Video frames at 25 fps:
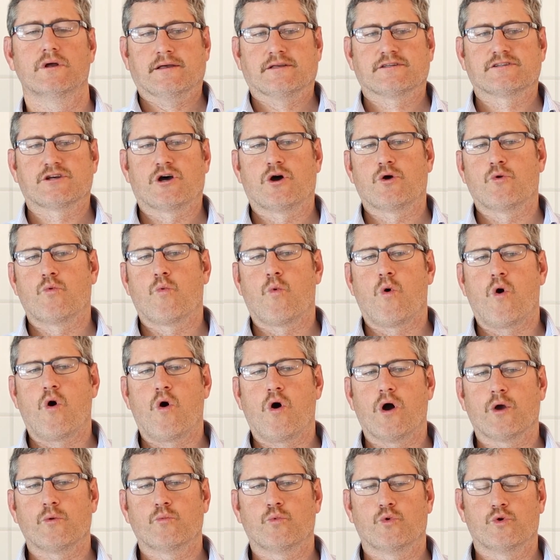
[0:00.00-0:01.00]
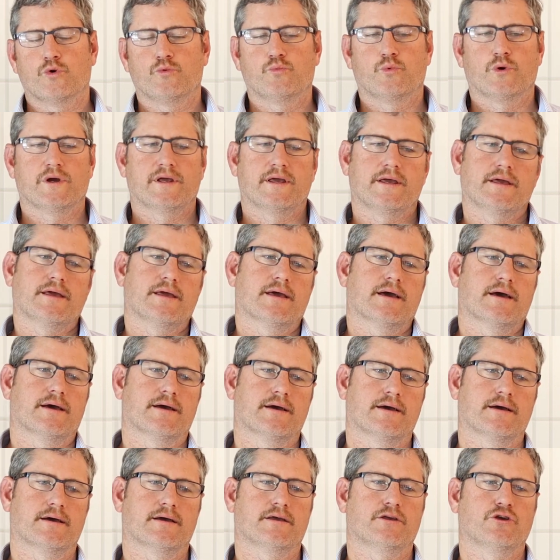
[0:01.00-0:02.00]
So why would we
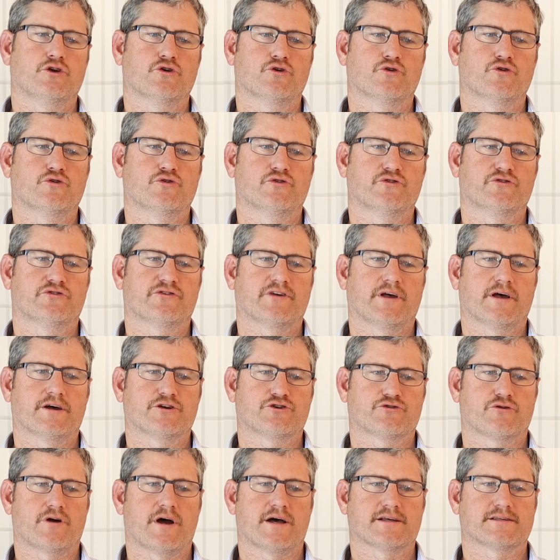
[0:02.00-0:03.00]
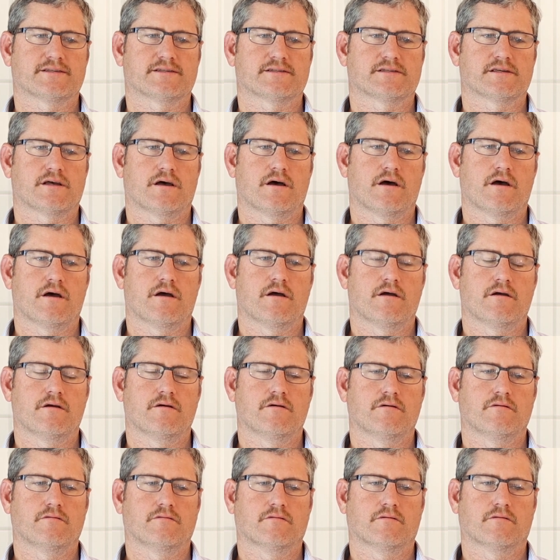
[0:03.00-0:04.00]
use a trust?
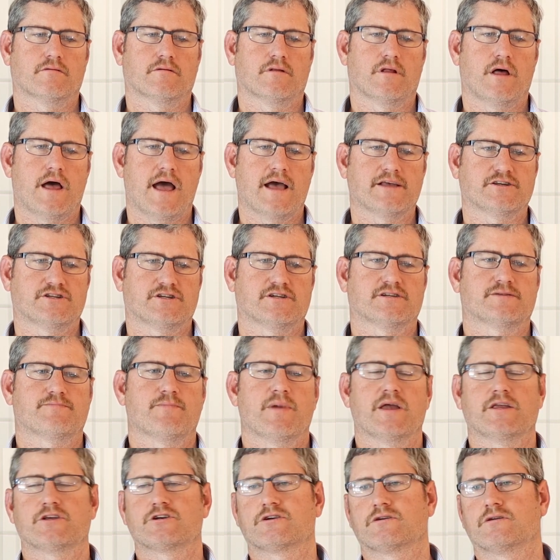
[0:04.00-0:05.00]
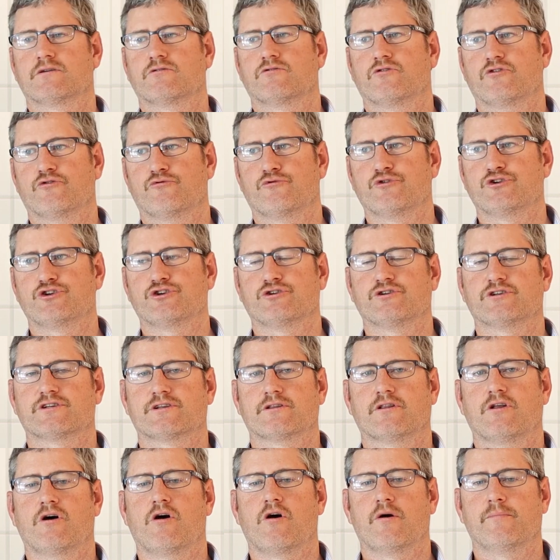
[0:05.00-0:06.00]
So, as just mentioned, the reduced
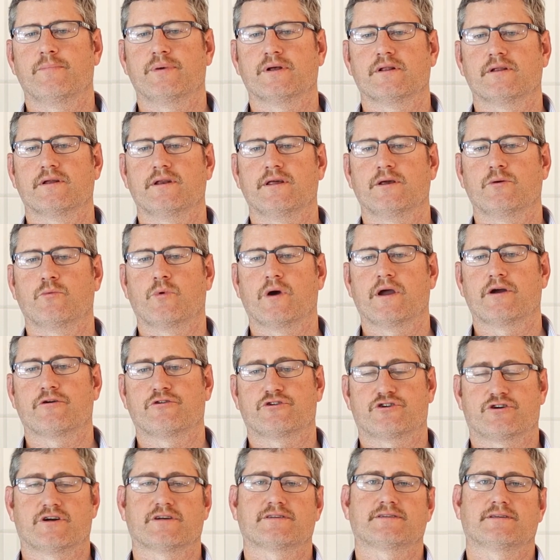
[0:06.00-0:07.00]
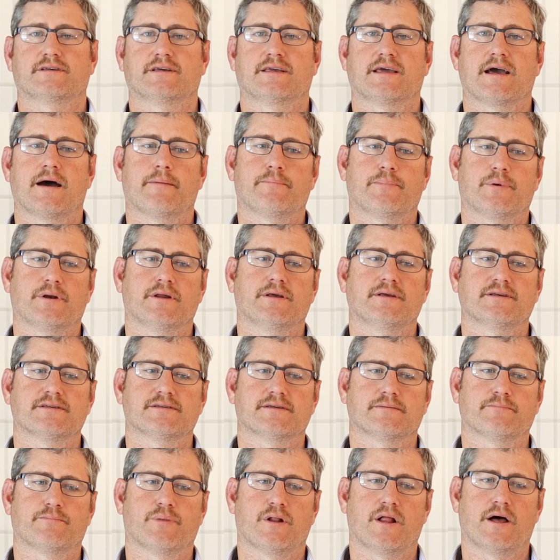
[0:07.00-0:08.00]
liability where a trustee company is
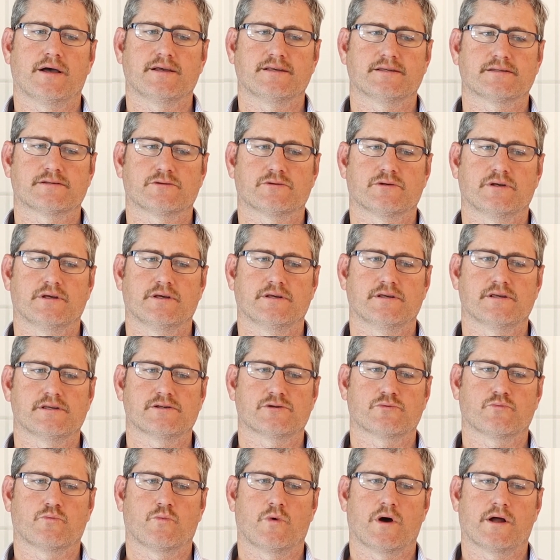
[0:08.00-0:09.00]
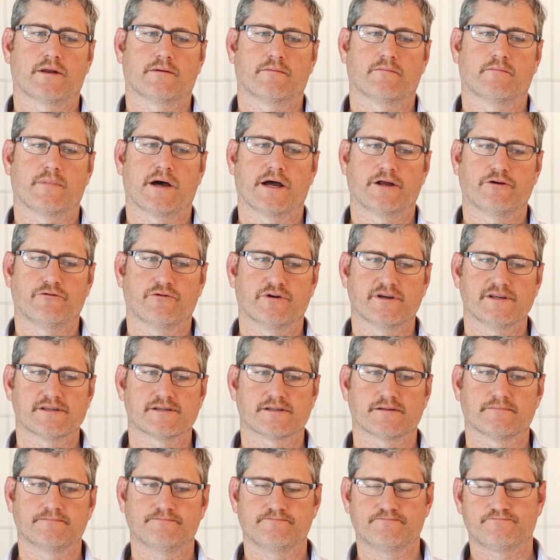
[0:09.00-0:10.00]
in place is one main
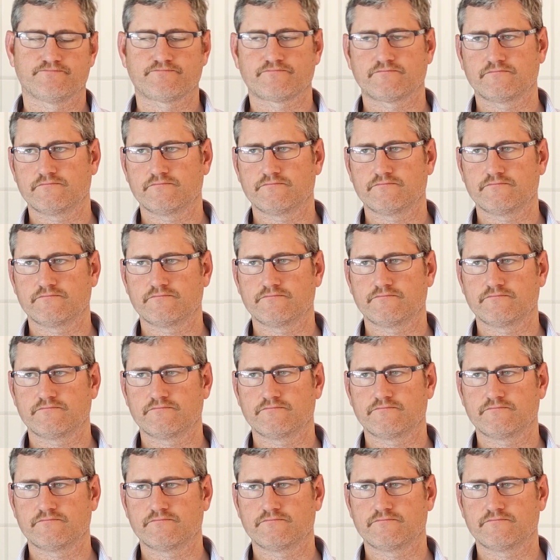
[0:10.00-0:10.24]
reason.